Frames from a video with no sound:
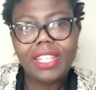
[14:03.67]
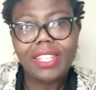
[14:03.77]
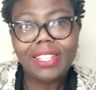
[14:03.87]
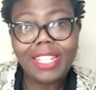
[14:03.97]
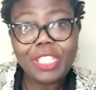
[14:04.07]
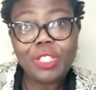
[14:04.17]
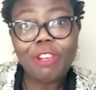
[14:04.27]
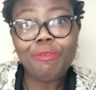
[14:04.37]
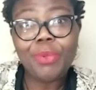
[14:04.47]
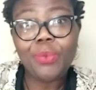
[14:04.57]
that you
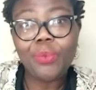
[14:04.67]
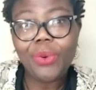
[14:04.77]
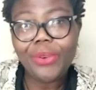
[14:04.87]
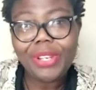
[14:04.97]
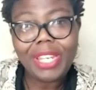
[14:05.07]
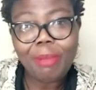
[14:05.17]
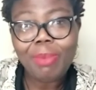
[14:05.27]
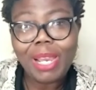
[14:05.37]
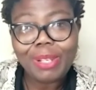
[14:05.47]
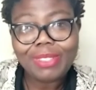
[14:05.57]
have been worried
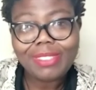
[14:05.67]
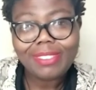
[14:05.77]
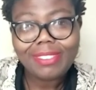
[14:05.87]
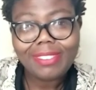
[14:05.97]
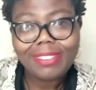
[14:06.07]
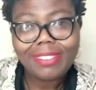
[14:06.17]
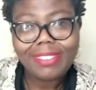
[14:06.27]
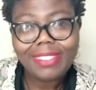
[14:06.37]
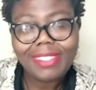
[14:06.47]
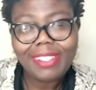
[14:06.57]
about.
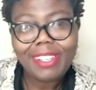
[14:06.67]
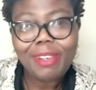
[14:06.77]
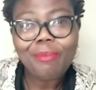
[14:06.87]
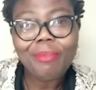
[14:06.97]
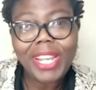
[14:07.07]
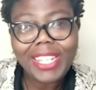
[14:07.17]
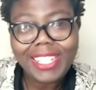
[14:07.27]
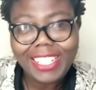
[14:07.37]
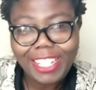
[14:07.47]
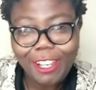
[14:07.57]
My
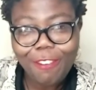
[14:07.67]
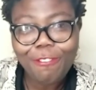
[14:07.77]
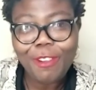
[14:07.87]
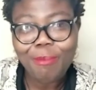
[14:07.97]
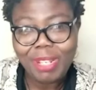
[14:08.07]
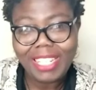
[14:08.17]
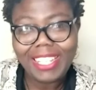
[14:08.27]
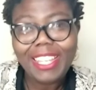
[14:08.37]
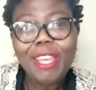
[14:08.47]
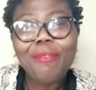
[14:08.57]
dear
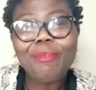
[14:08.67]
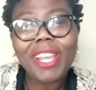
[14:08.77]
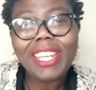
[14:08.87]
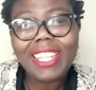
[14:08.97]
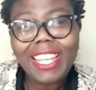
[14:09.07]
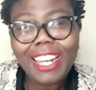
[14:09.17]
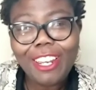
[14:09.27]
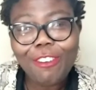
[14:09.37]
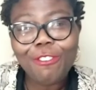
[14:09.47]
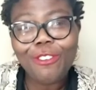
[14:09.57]
family, my dear
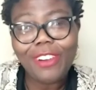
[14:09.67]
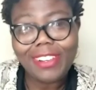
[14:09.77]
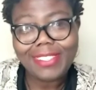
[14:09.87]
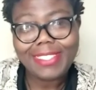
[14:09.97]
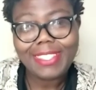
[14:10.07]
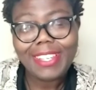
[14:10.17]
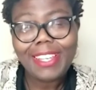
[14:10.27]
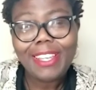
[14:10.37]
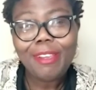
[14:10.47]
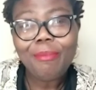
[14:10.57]
loved ones,
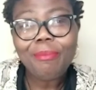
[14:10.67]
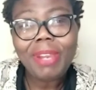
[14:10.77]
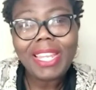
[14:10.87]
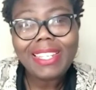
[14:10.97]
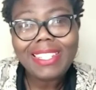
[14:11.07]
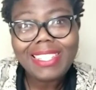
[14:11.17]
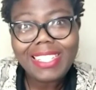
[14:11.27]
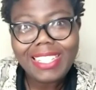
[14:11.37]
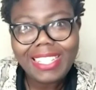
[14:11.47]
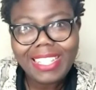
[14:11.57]
my
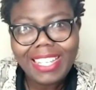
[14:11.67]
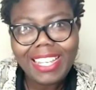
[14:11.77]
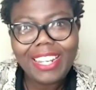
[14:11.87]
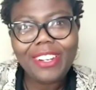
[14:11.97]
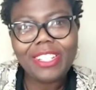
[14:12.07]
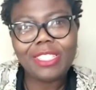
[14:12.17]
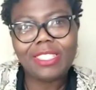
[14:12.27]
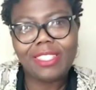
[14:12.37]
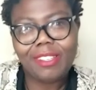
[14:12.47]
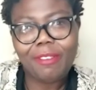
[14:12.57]

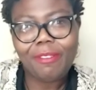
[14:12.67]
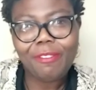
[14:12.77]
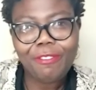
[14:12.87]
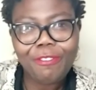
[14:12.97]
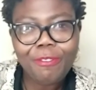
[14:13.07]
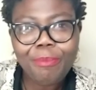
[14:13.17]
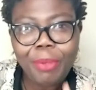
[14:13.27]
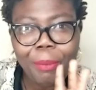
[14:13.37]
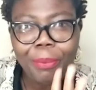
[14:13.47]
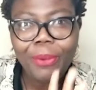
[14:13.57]
dearest
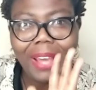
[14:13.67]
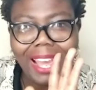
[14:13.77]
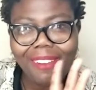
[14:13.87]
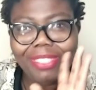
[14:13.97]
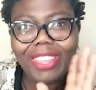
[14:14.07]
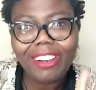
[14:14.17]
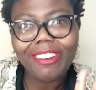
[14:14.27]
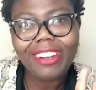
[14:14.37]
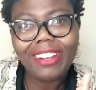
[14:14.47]
people out there,